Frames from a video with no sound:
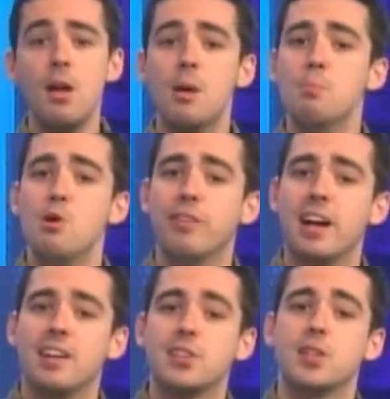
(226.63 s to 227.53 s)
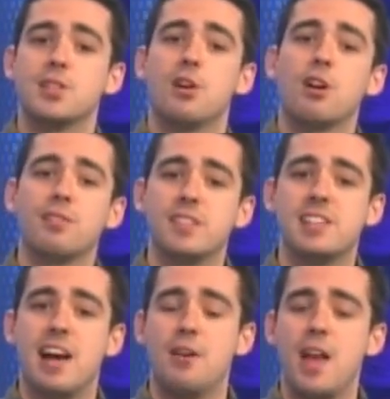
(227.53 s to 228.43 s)
Moving on to the talk of the
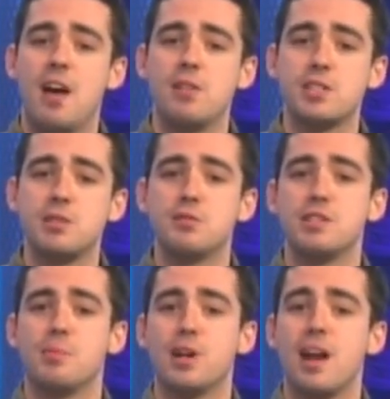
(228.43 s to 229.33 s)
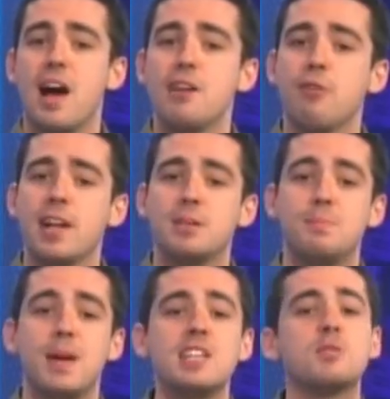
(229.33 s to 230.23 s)
town, LSU's number 9 ranked
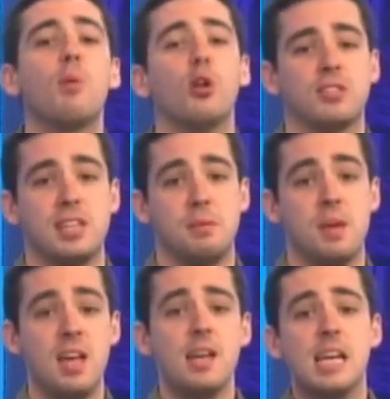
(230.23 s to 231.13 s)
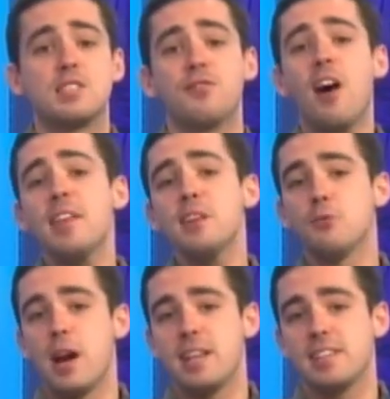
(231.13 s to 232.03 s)
baseball team is finally
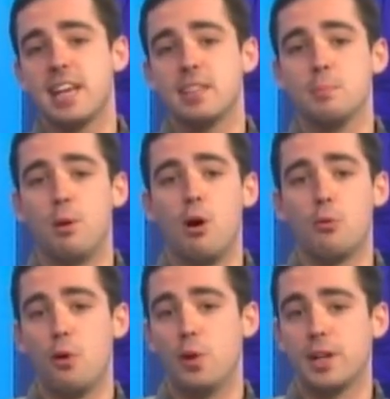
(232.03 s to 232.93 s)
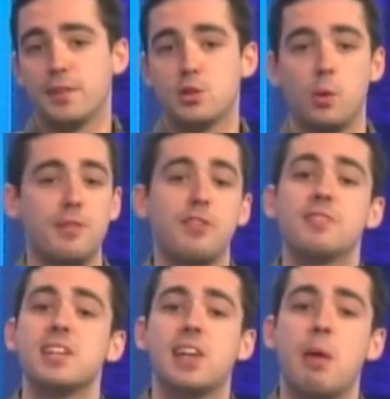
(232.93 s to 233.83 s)
ready to get the ball rolling on their
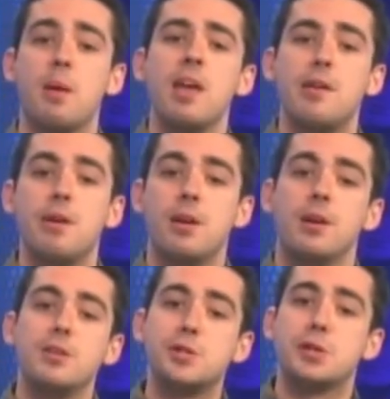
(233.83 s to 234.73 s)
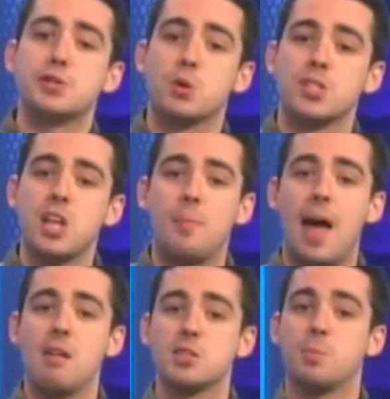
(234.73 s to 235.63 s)
2015 campaign. Junior shortstop
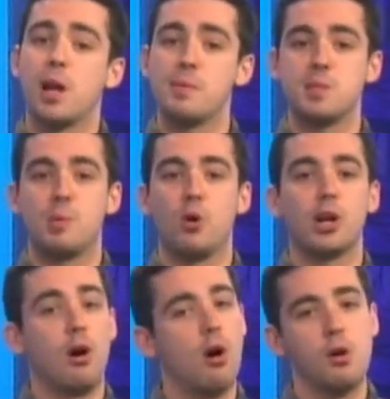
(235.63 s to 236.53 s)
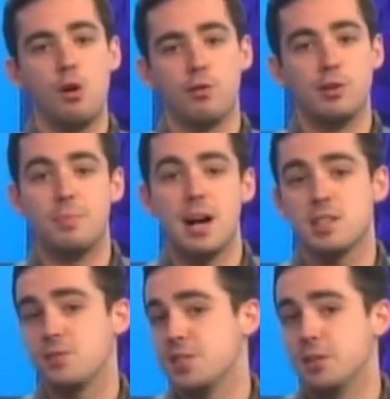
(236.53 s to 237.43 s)
Alex Bregman has been working hard over in the
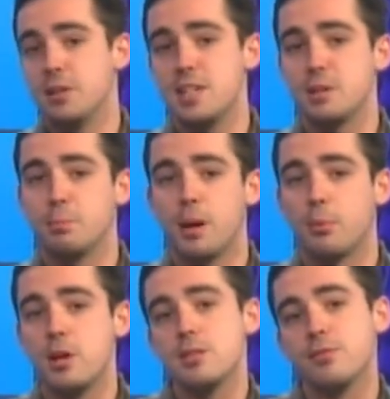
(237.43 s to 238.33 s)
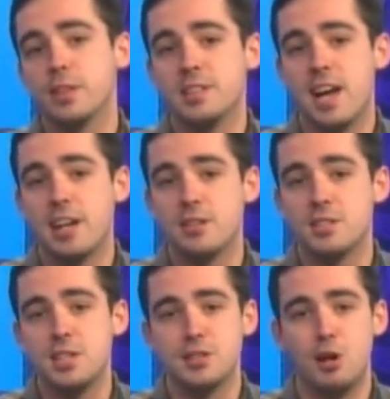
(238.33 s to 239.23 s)
box facilities in preparation for the Tigers'
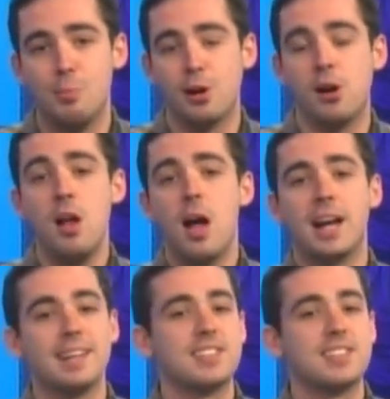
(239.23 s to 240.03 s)
season opener against